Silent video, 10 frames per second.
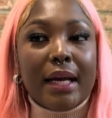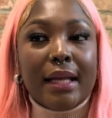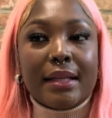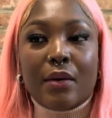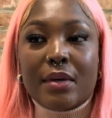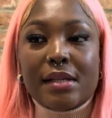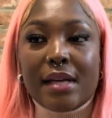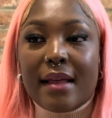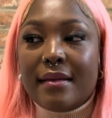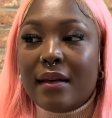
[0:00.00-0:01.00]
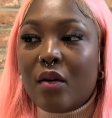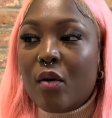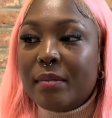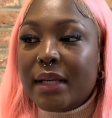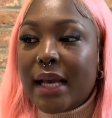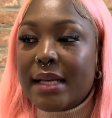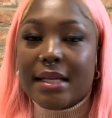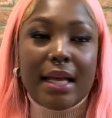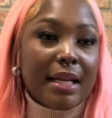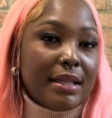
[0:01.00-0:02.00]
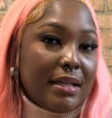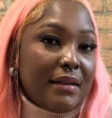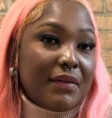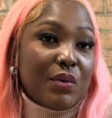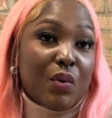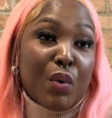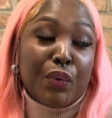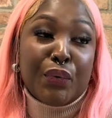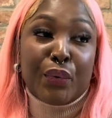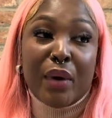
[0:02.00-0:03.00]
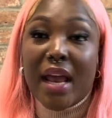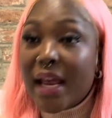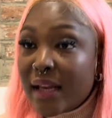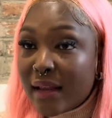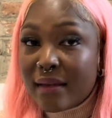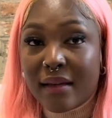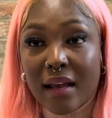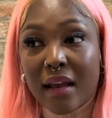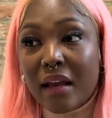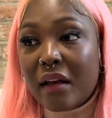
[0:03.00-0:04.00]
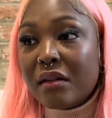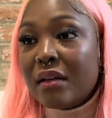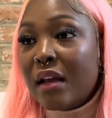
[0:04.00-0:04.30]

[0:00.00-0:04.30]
There was nothing complicated. I didn't have to go through anything.